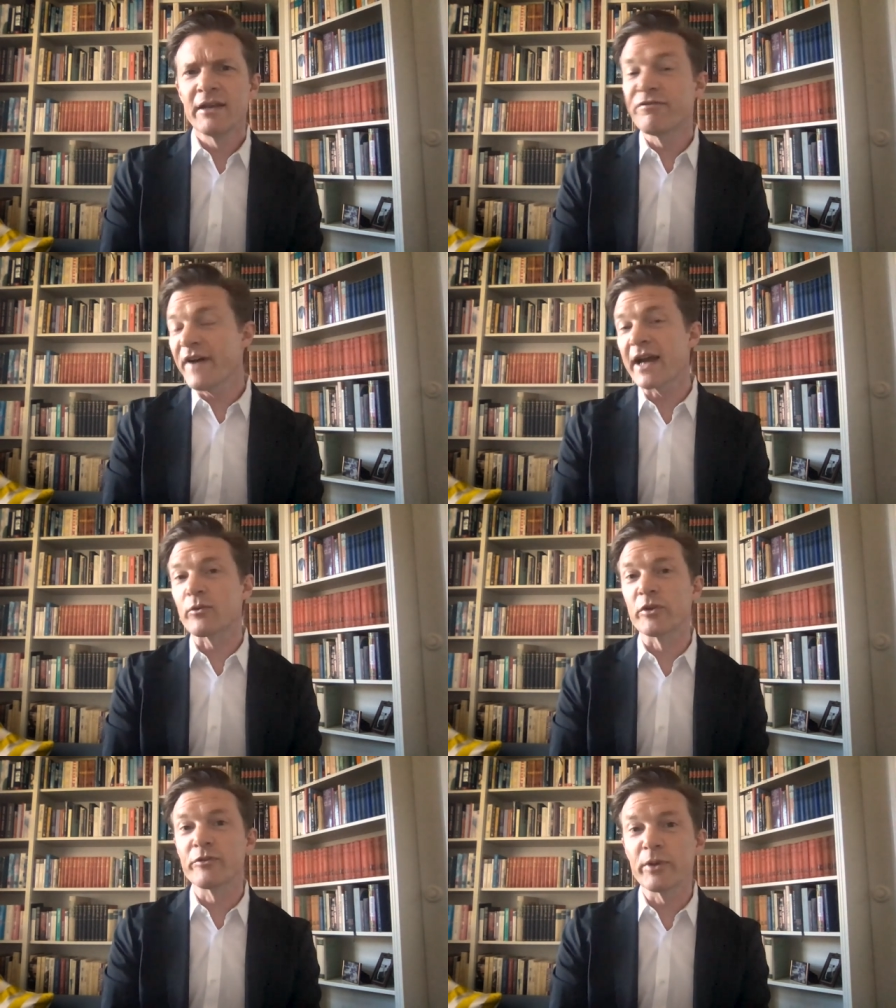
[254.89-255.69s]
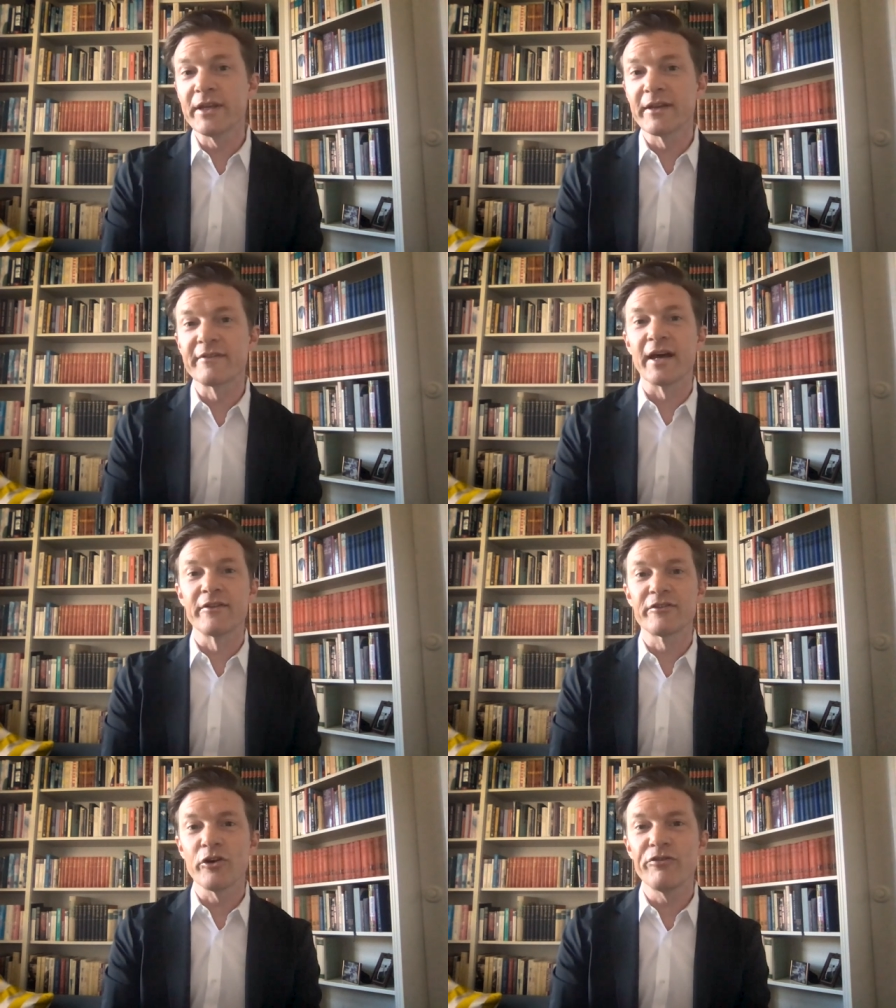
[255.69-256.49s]
In fact, what Sweden has
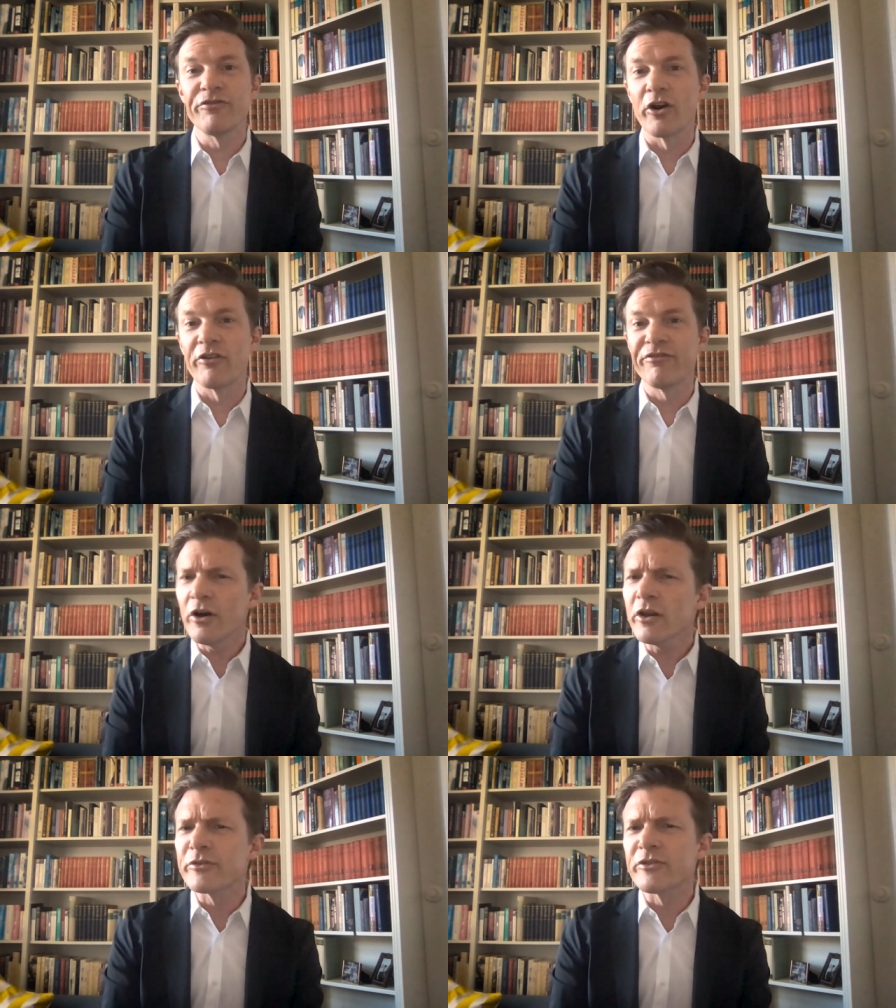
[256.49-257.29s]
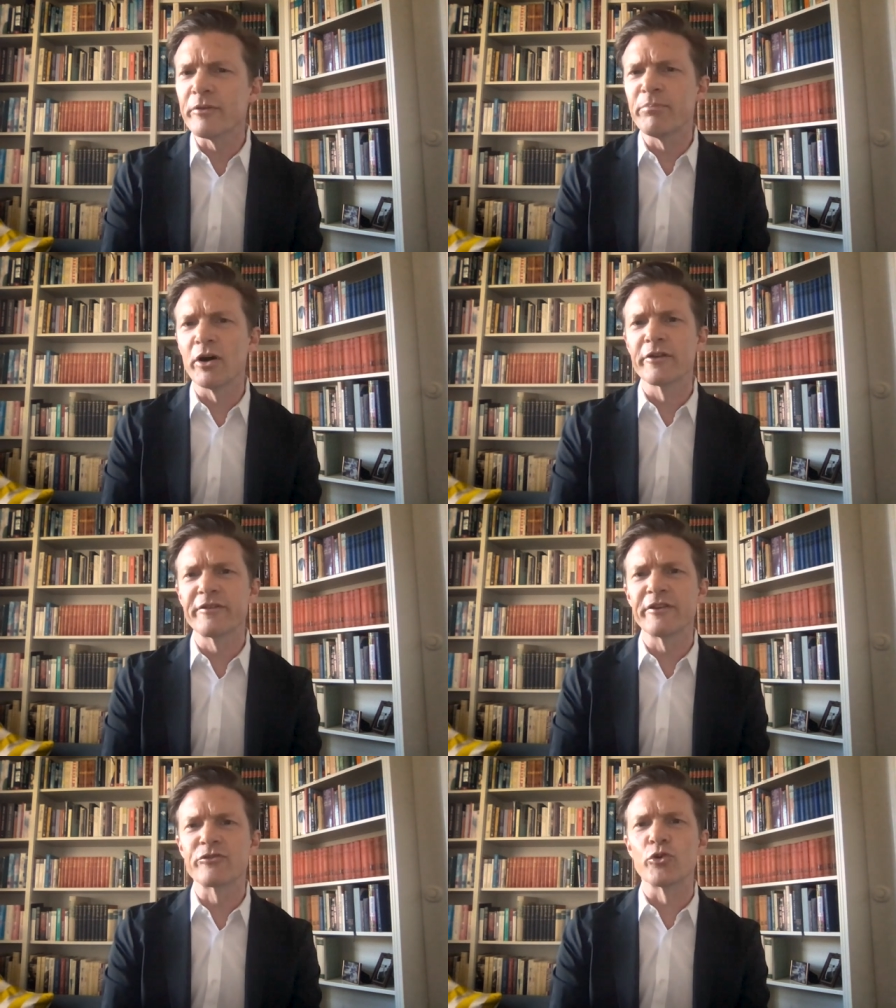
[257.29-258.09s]
done so far follows the
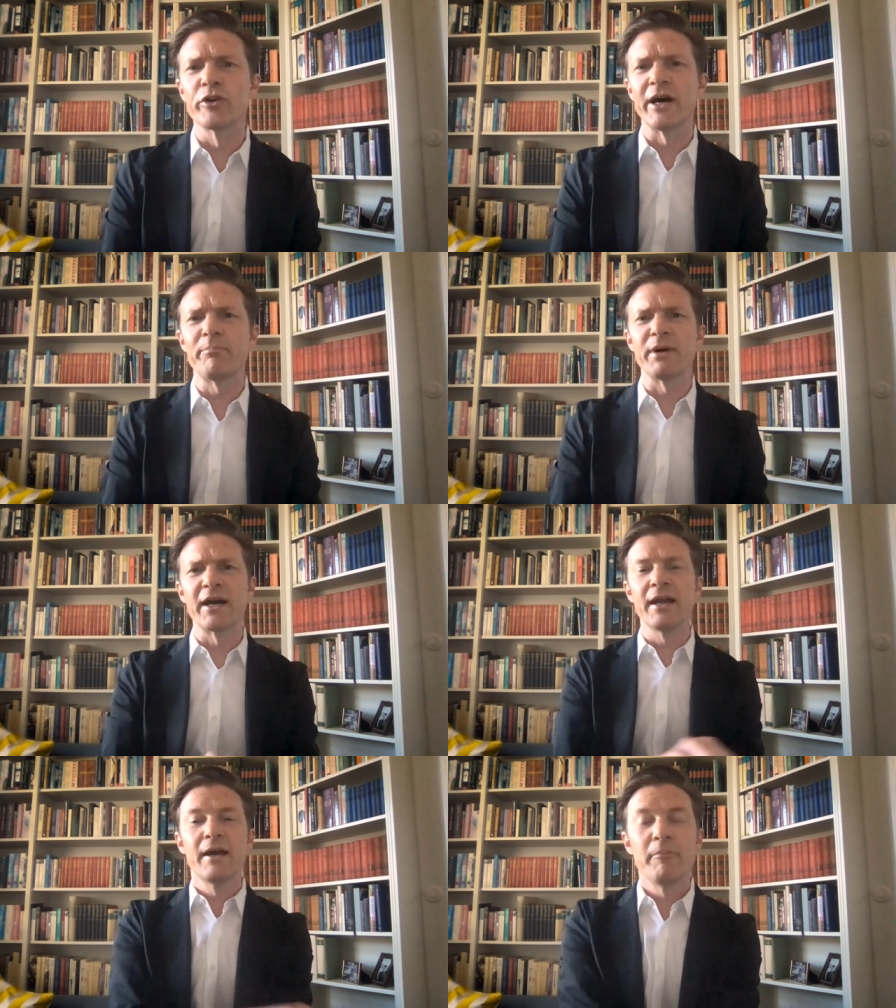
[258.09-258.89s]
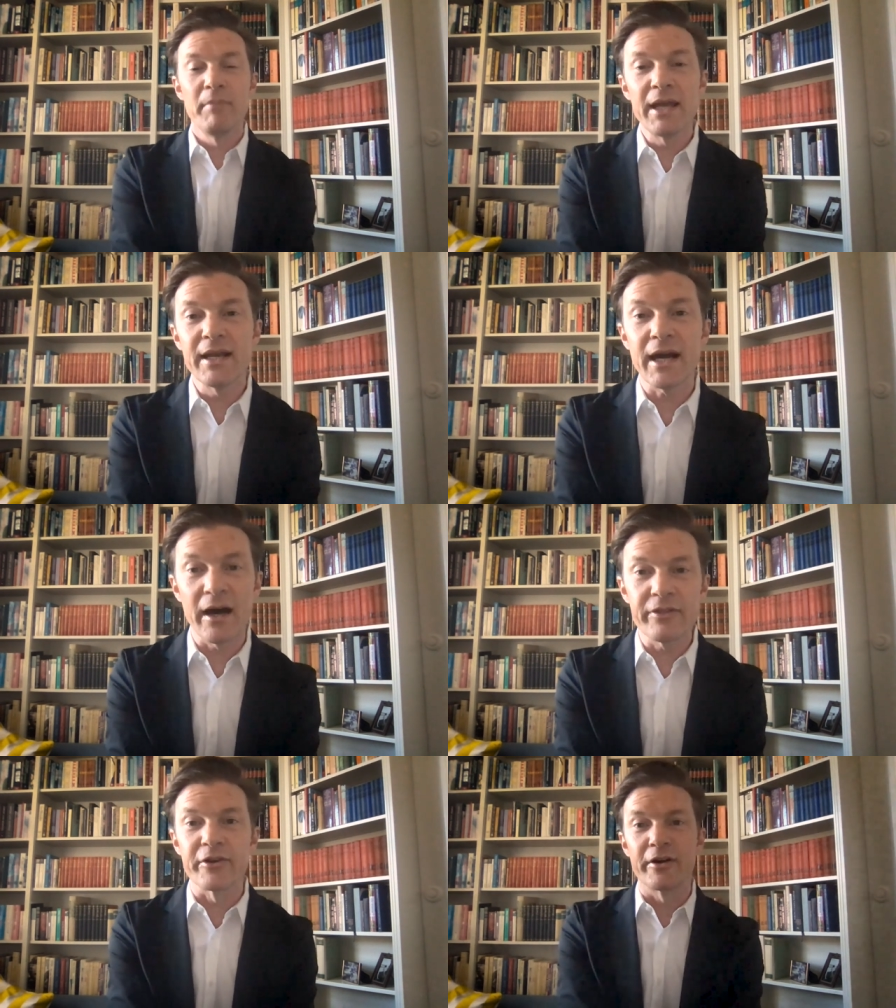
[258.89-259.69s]
policies drawn up by
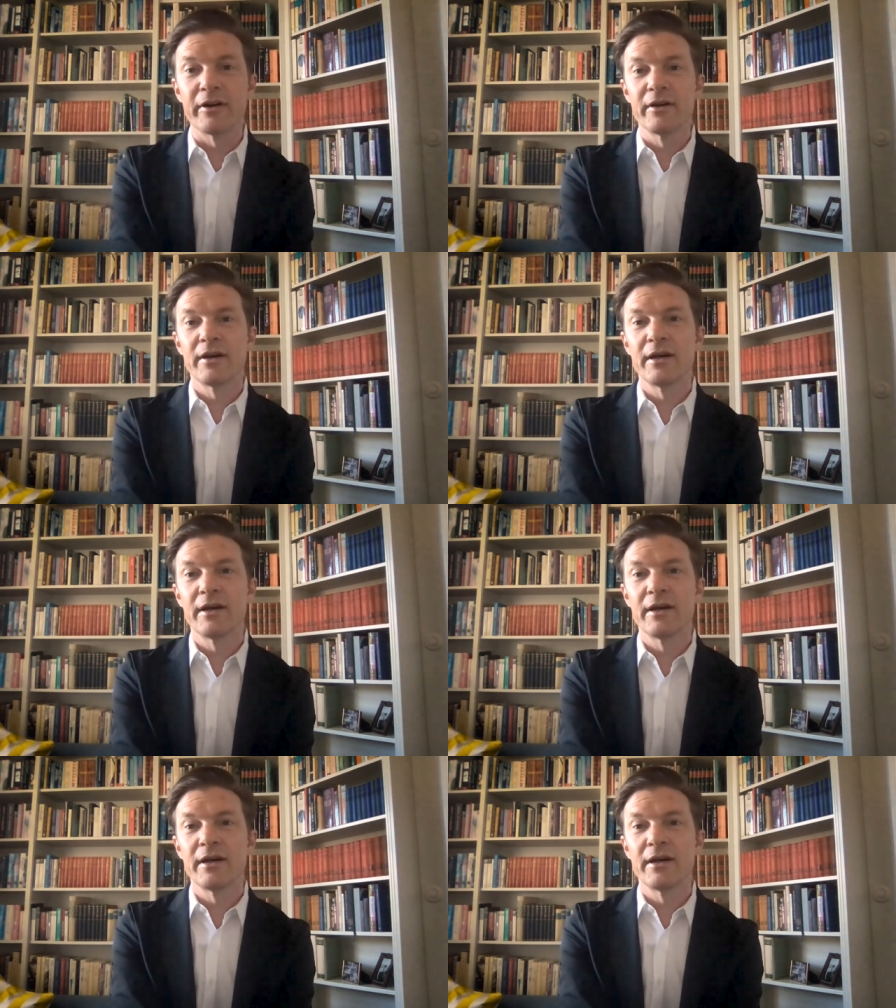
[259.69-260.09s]
many other